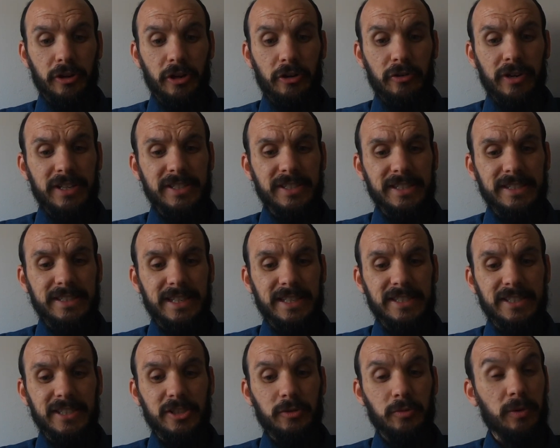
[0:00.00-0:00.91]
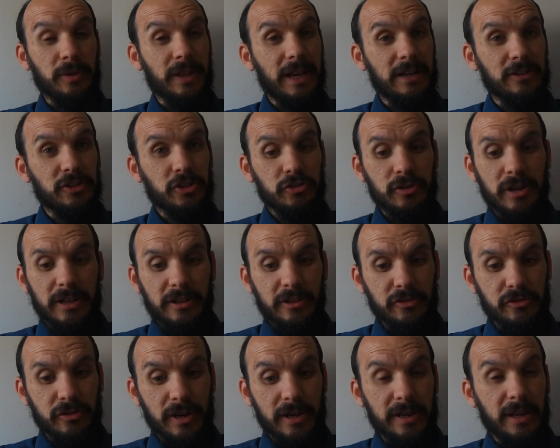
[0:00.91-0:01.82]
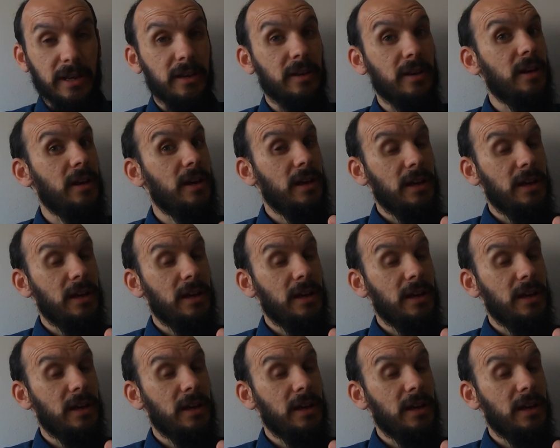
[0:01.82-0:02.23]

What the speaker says: increasing distance without strength training.